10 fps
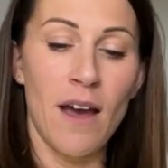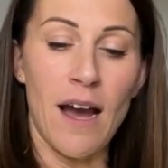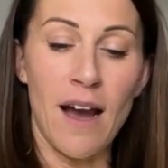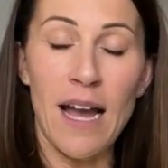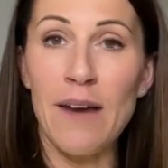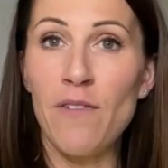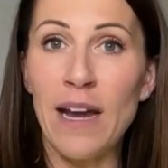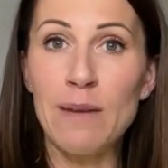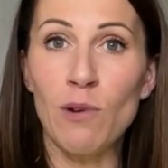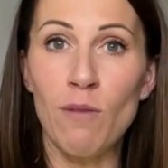I have
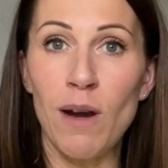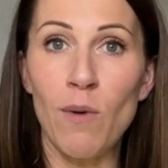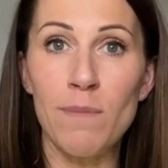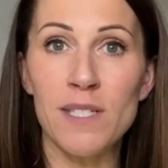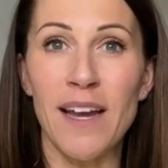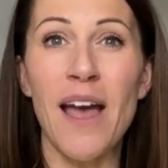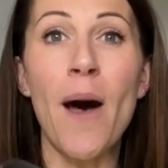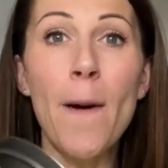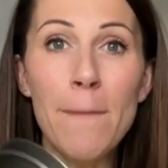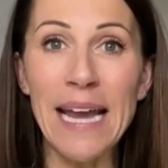available on my website.
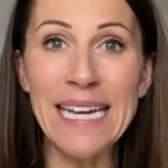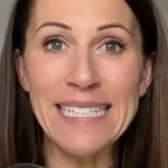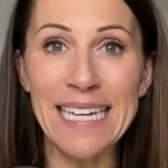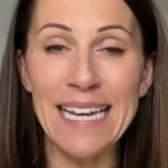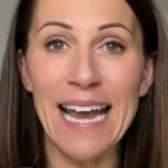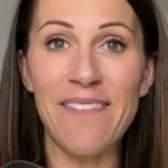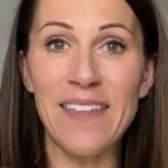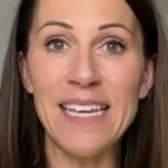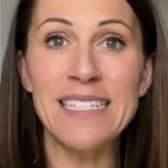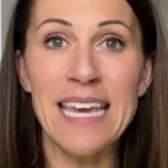Amazing. And
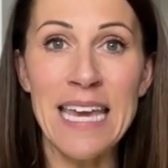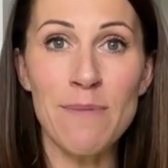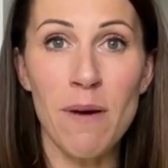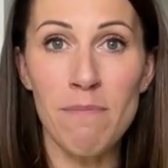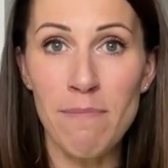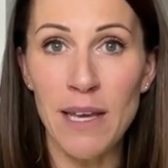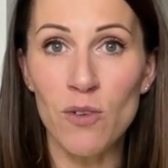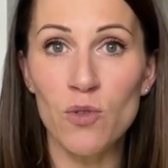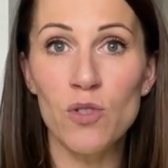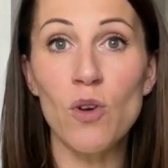these keep
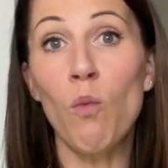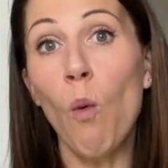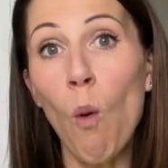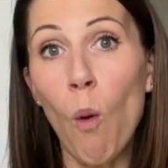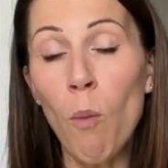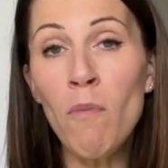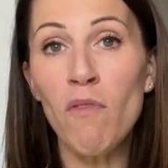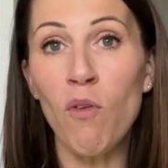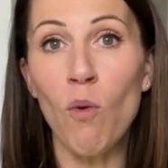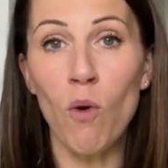meals warm
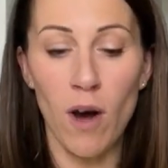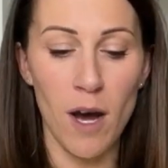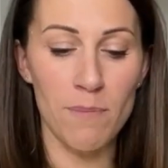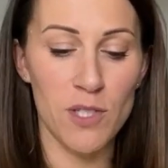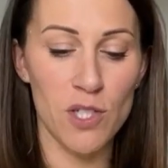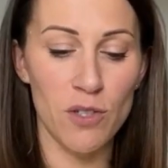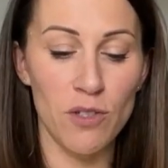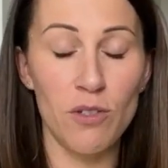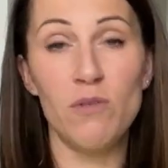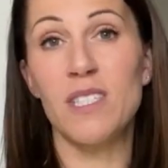for up
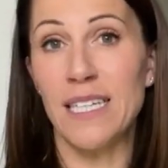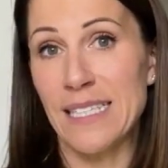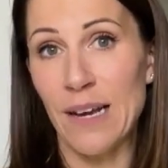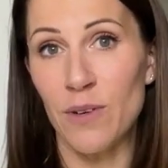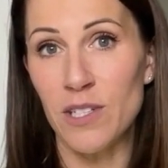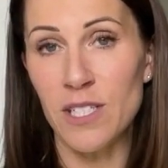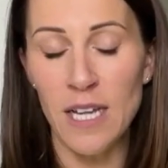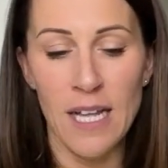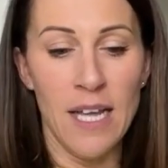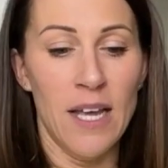to six hours.
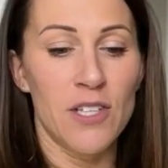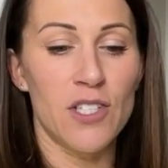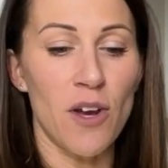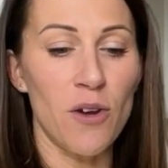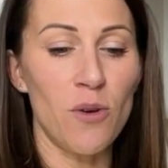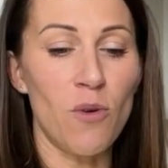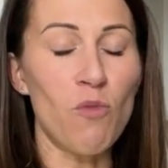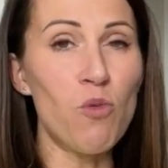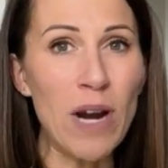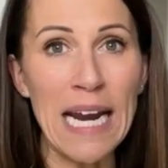So,
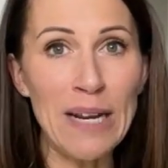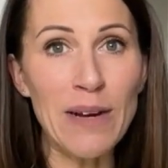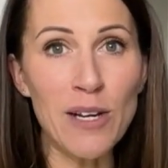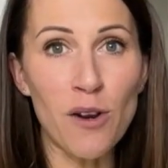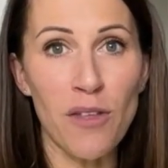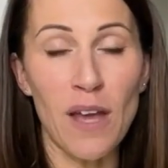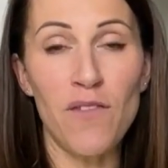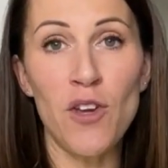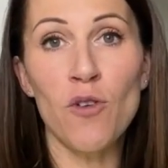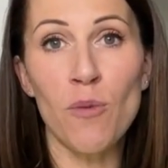really, really good thing. If
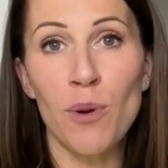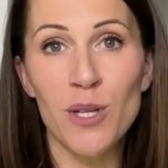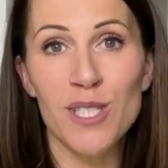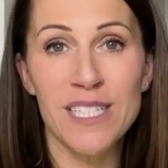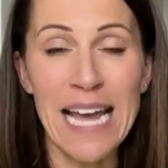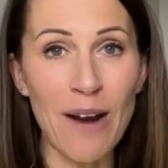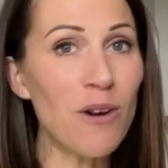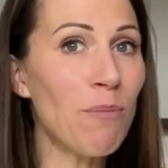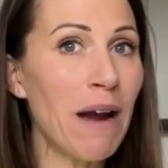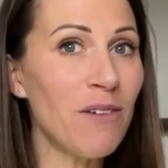you're a person that's out and
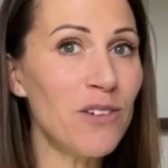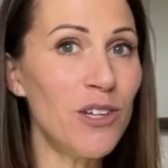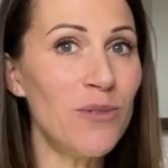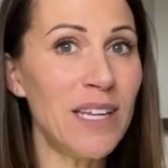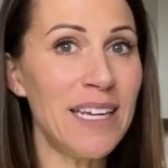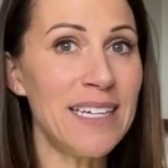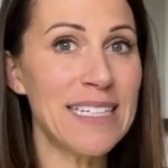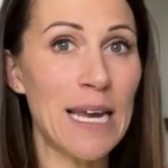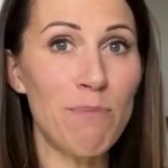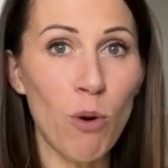about and you need
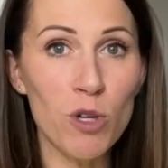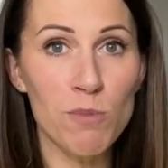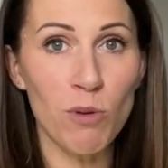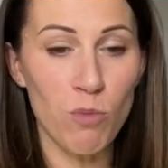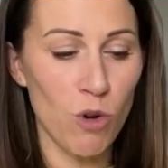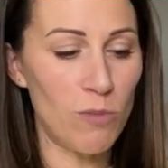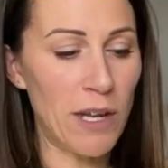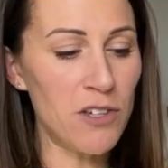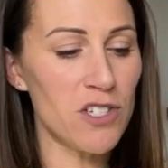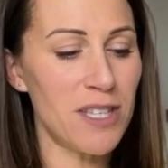a portable warm
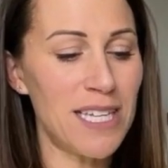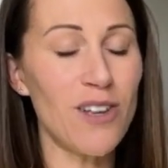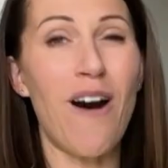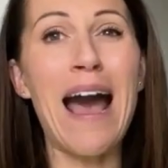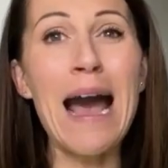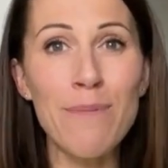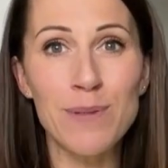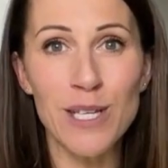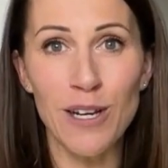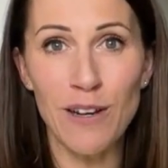lunch, these are
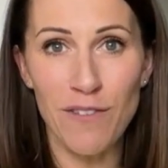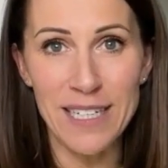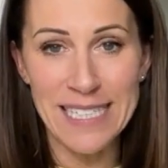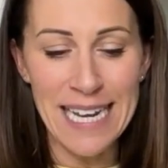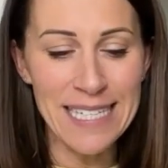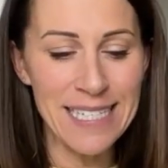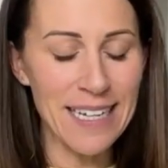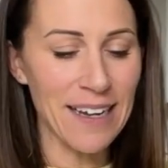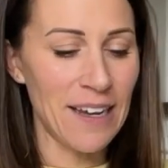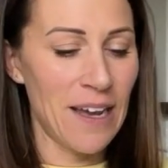absolutely
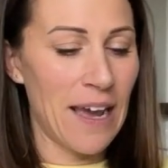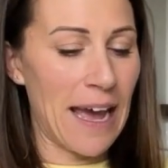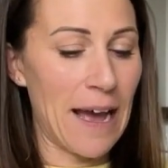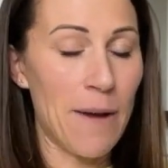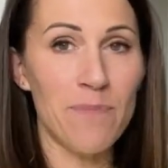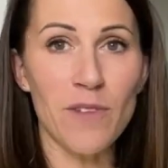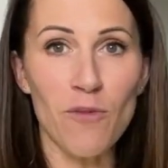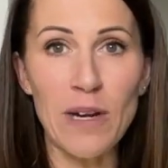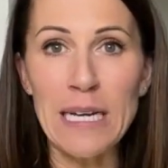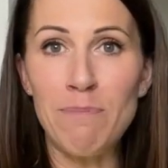fantastic. Um,
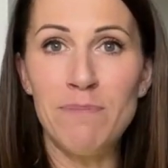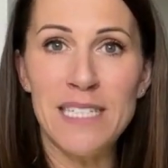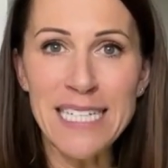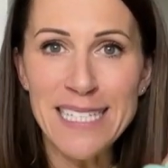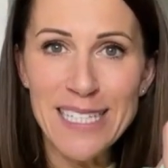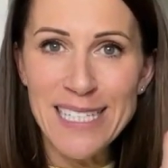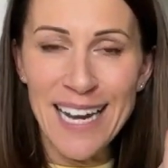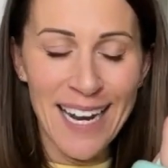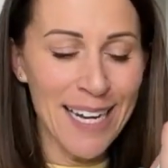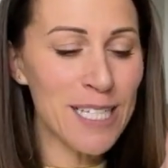really decent
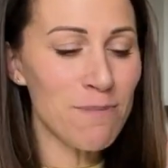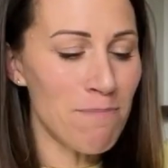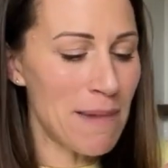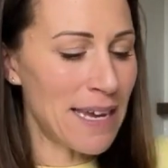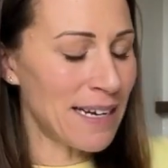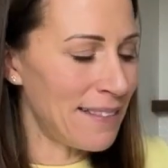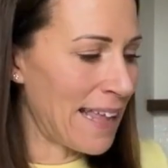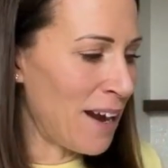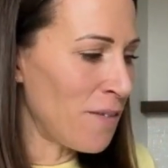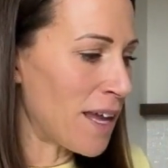size meal in
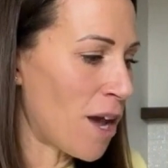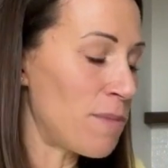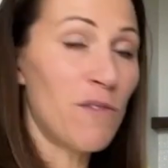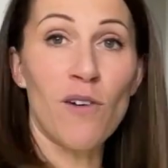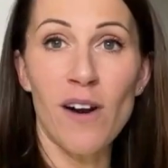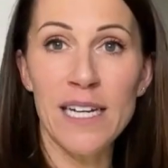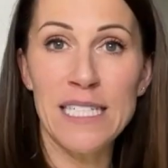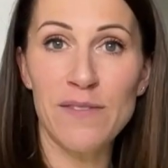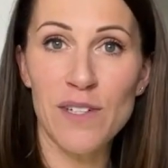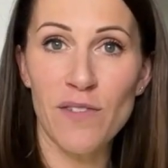there, and they come in a variety
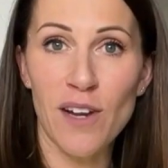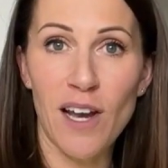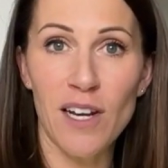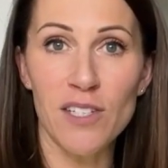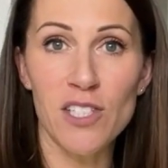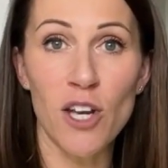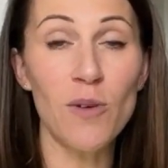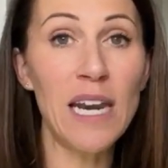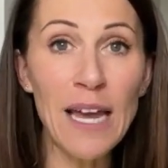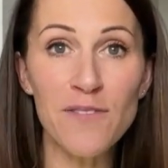of different colours. So,
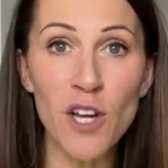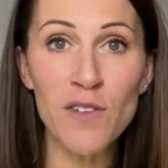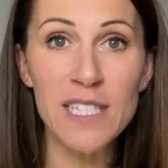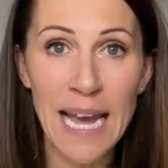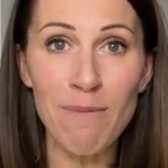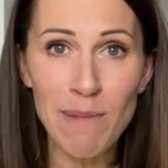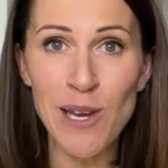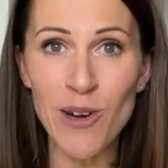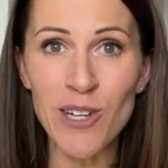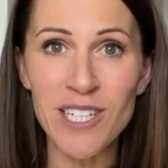leftovers can be
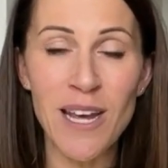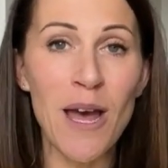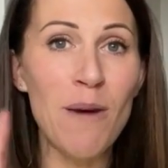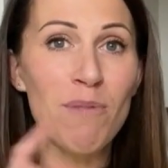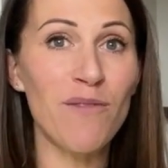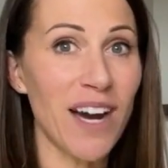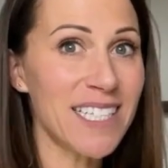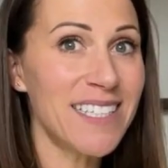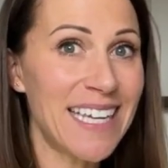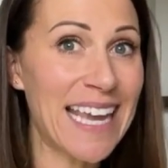good,
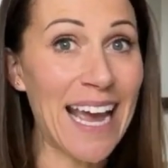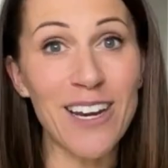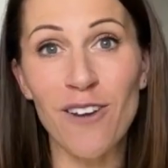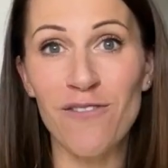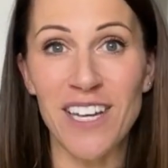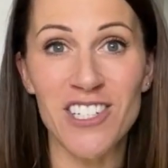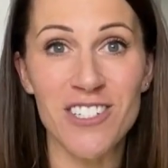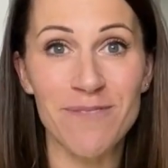providing that you're getting enough veg.